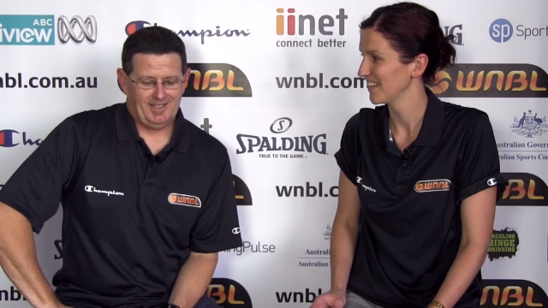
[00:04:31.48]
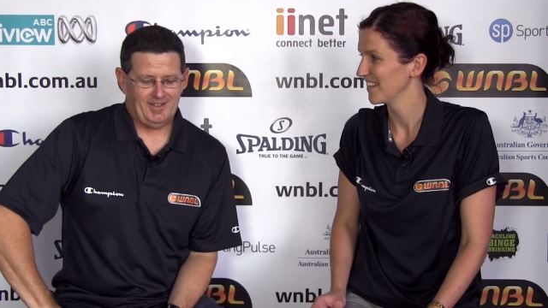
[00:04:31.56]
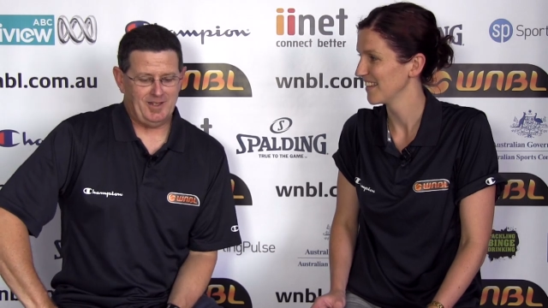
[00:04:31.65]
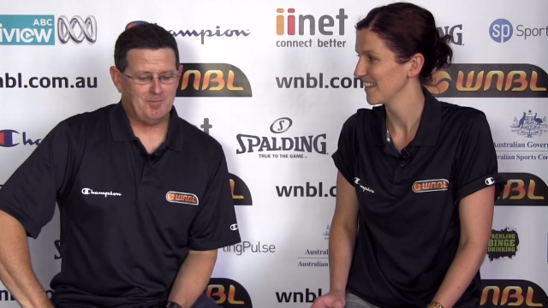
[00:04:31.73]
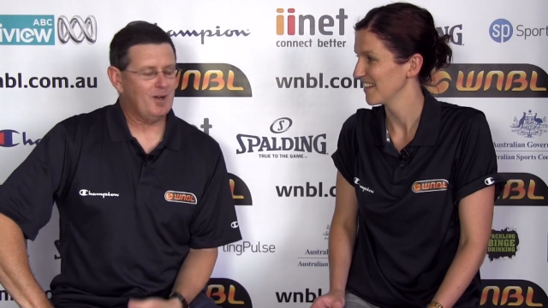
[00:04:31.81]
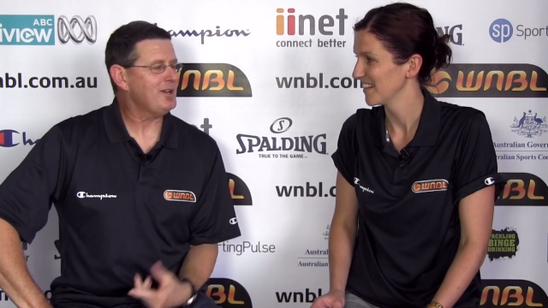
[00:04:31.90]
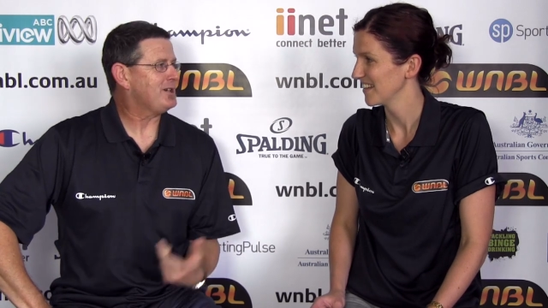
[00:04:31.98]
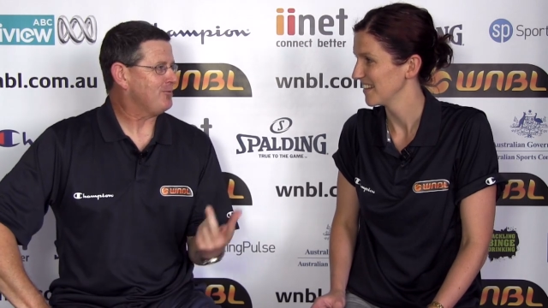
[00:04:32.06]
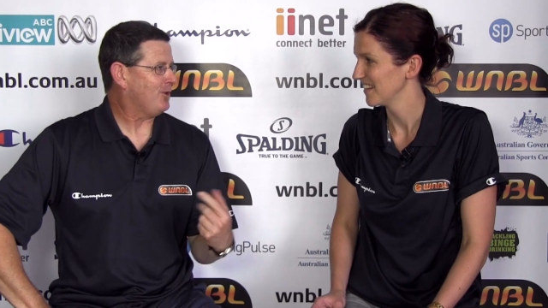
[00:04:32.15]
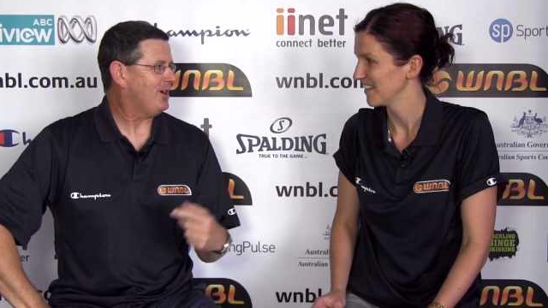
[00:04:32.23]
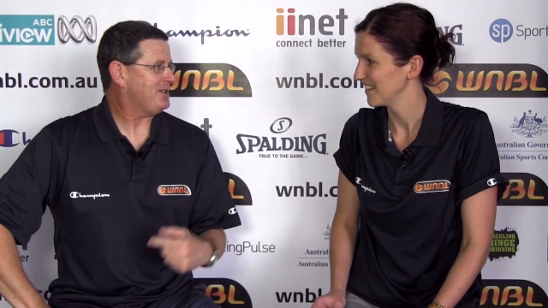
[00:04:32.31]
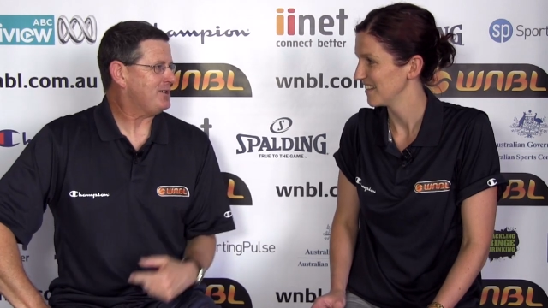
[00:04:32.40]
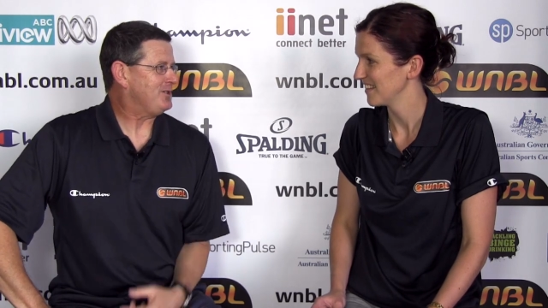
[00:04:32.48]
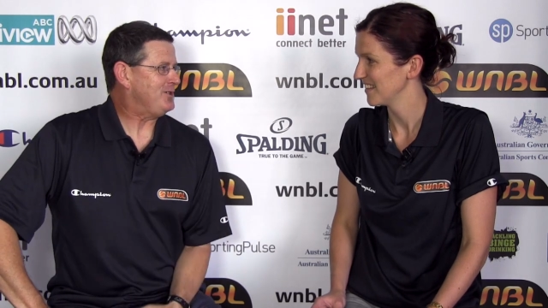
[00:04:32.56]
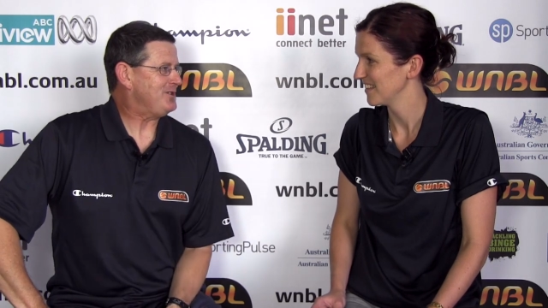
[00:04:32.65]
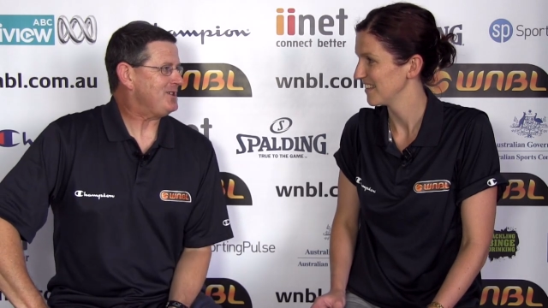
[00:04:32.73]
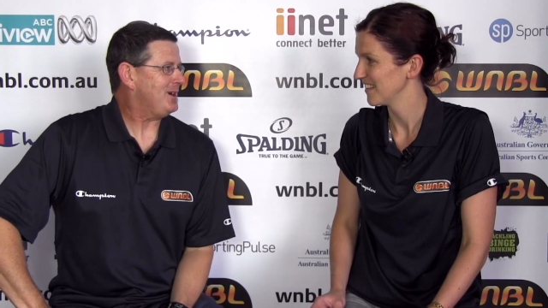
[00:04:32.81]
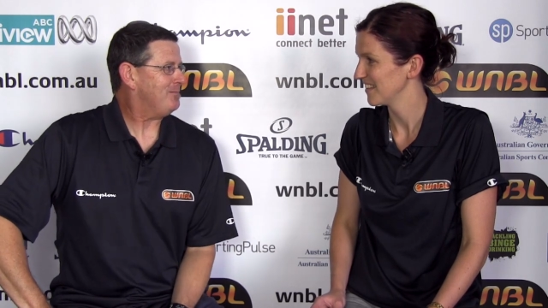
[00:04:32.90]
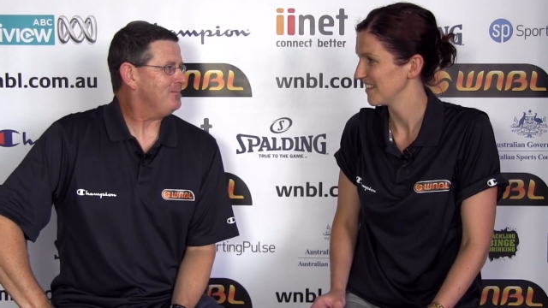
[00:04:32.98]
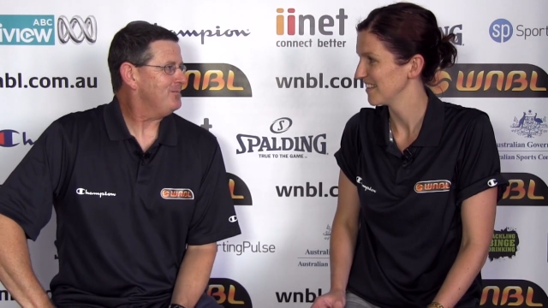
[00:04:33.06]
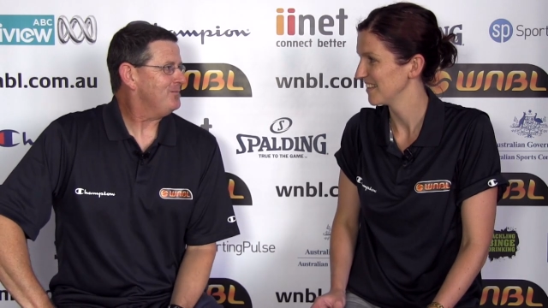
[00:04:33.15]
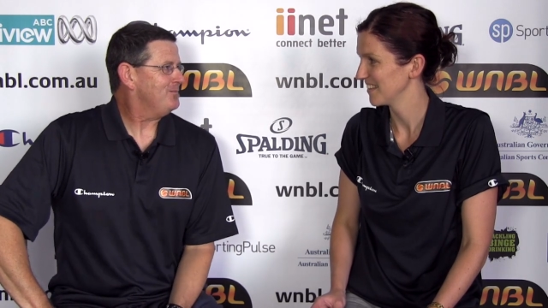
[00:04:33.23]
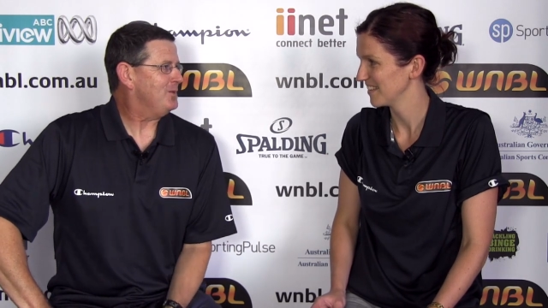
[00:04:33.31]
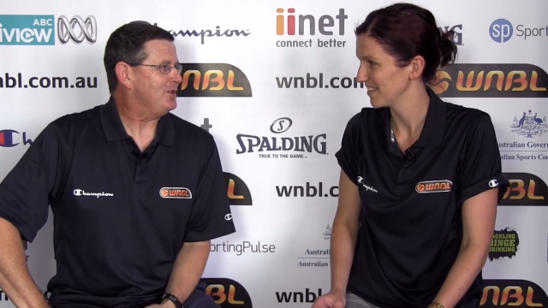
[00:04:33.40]
Speaker 1: and then Monica Wright turns up
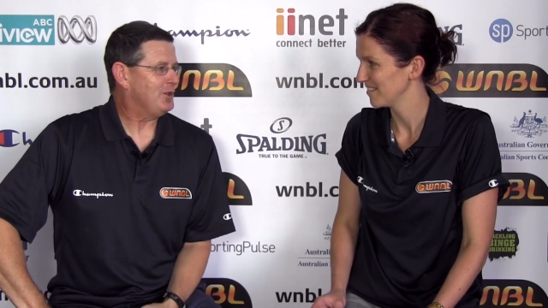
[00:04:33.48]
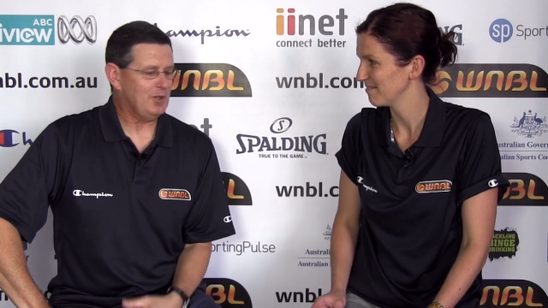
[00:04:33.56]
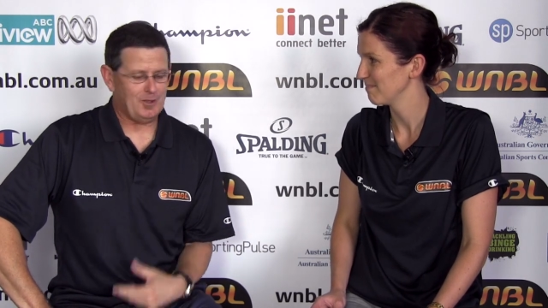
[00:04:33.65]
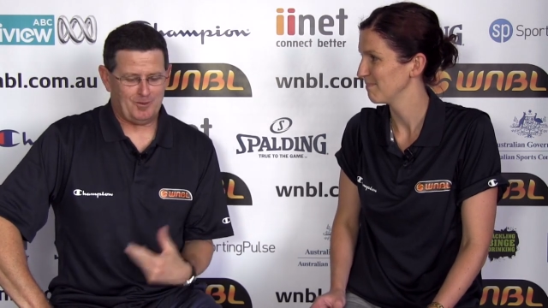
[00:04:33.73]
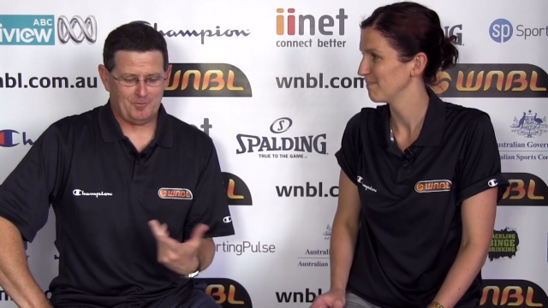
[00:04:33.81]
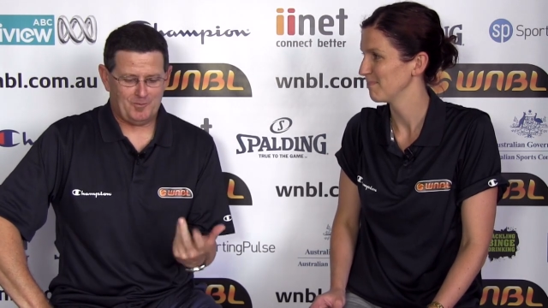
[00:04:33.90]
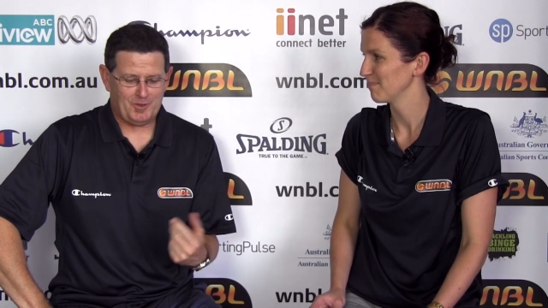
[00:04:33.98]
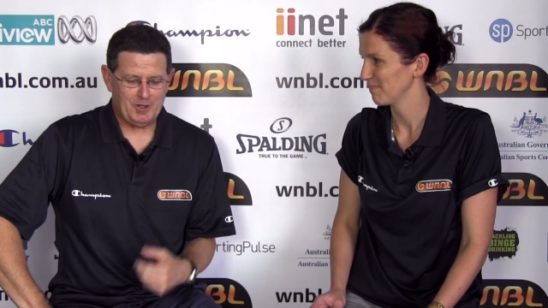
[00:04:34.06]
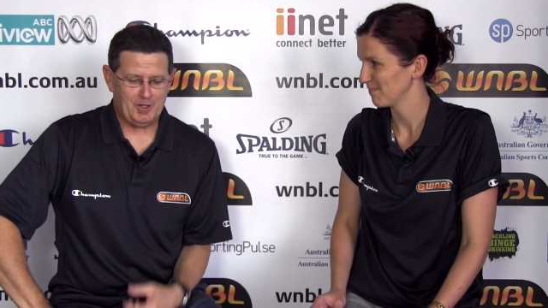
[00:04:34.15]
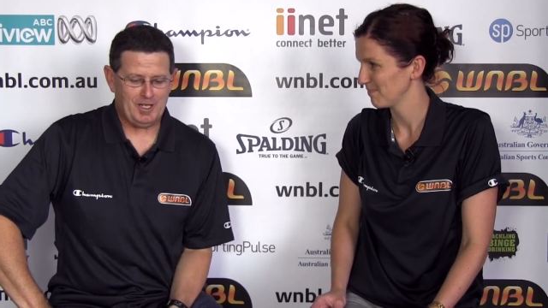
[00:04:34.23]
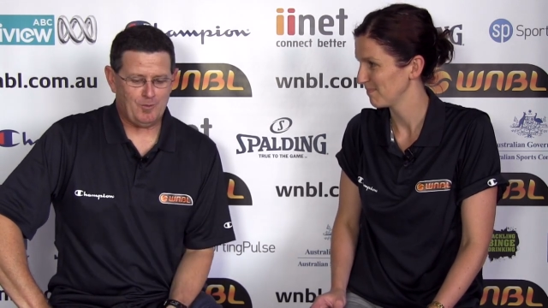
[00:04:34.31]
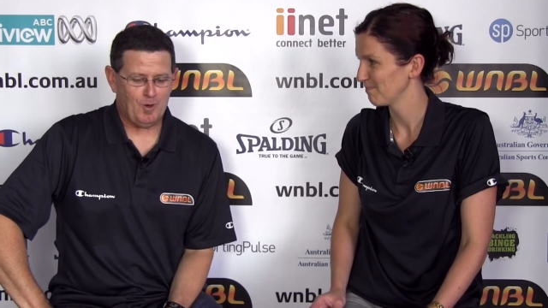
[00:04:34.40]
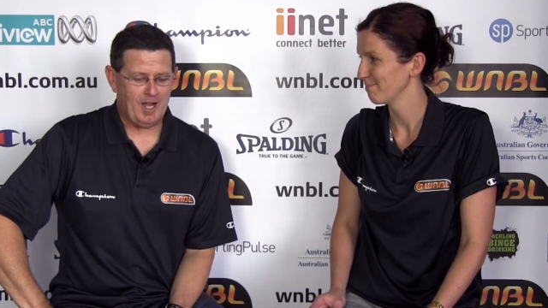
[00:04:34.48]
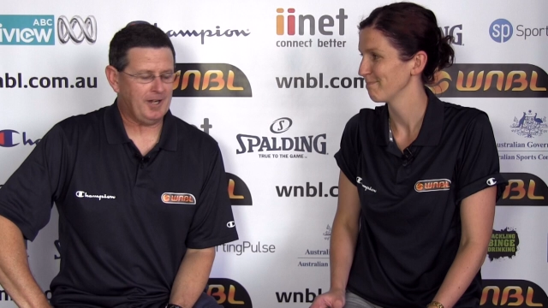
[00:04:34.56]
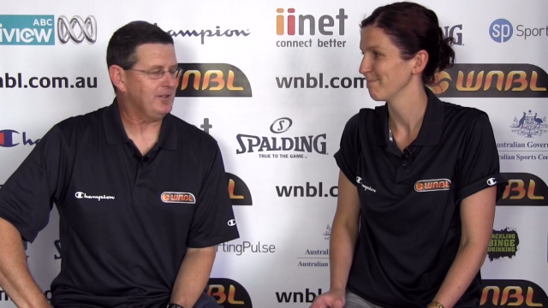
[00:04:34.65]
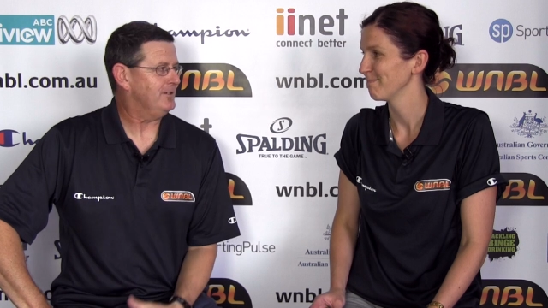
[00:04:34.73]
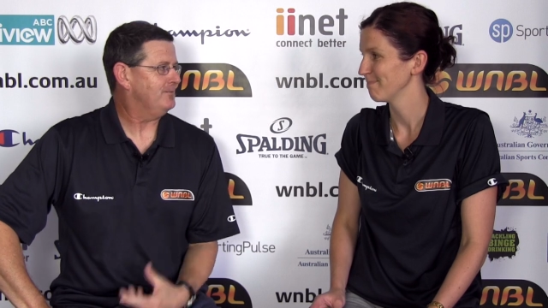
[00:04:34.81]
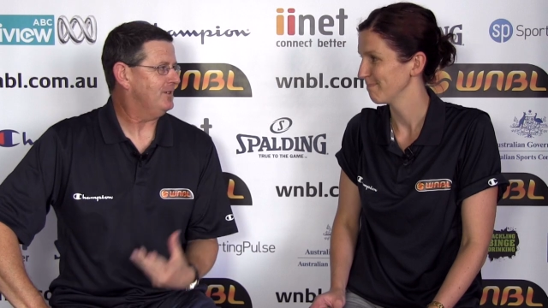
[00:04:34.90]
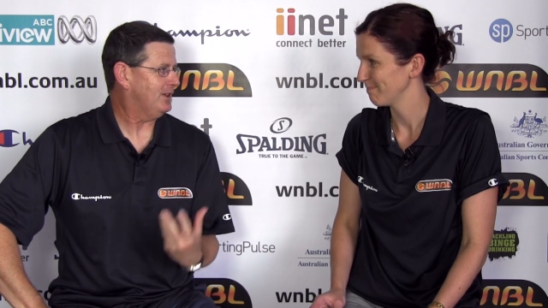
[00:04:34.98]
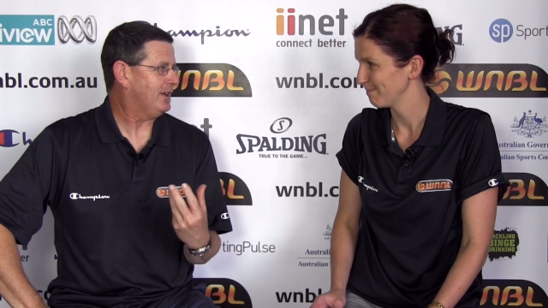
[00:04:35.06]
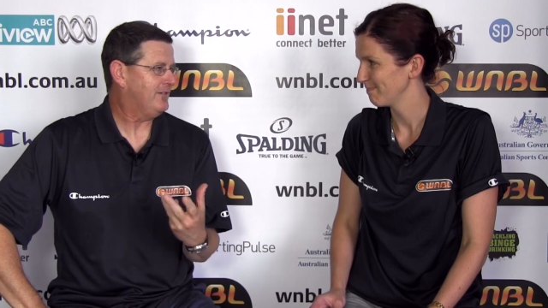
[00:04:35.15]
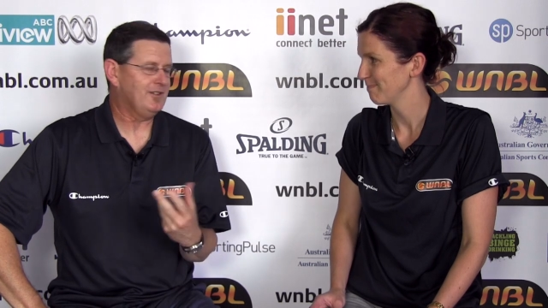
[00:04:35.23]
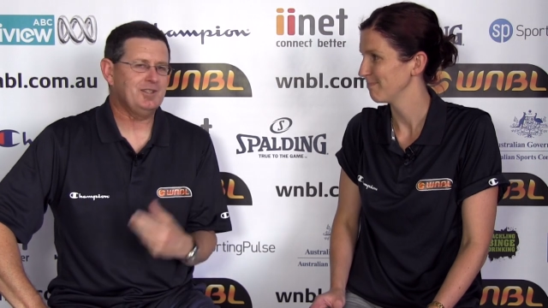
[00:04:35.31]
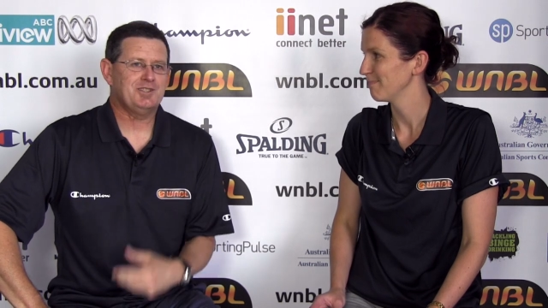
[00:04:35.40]
with her 31 and
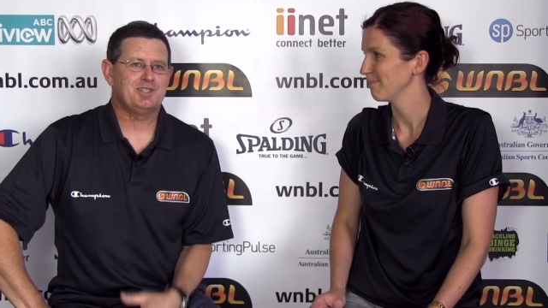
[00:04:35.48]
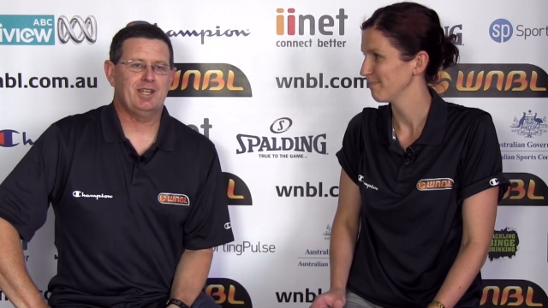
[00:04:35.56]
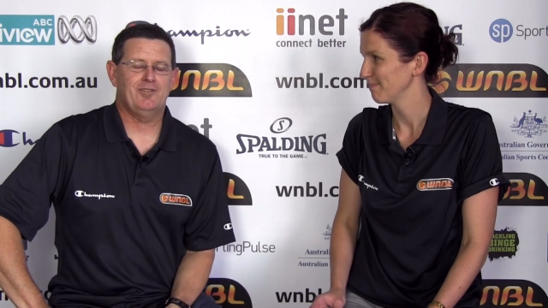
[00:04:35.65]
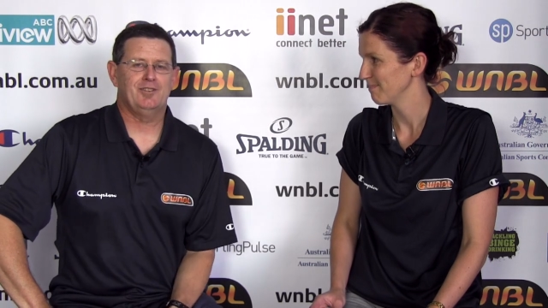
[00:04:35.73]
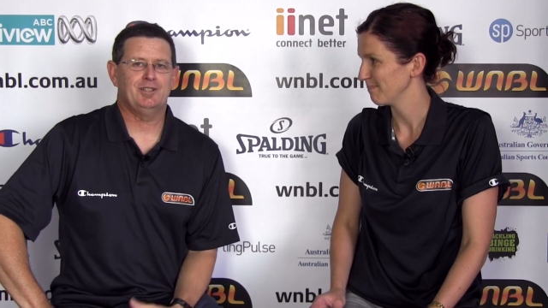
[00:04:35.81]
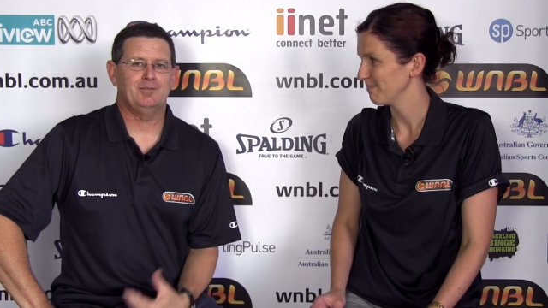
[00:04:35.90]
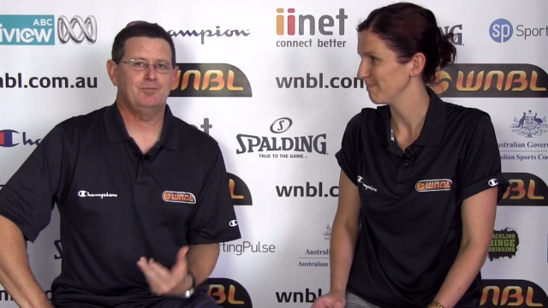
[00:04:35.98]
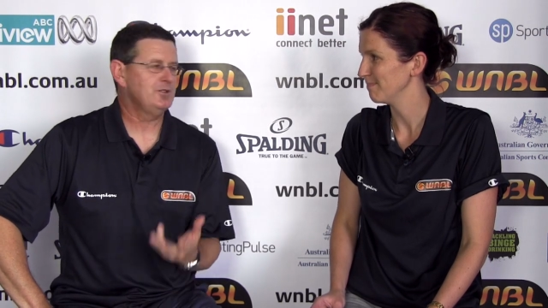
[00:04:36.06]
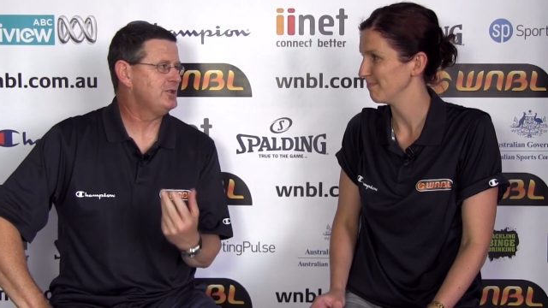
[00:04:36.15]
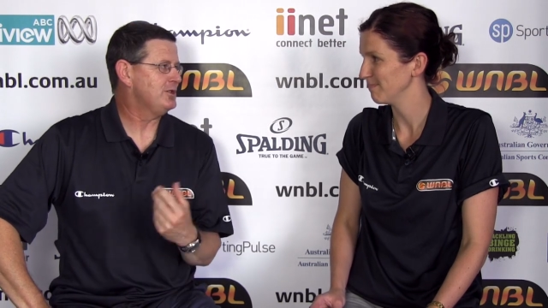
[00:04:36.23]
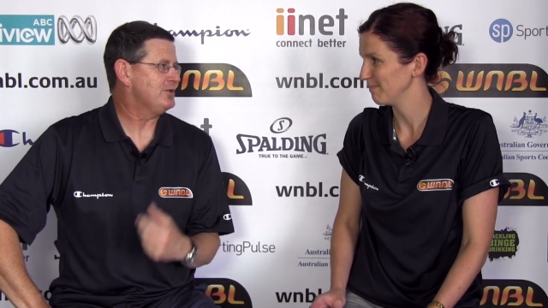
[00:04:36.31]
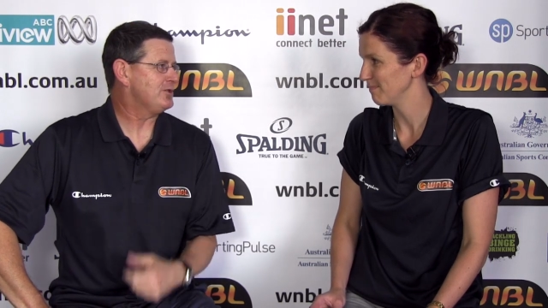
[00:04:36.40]
11 and 7 and mm.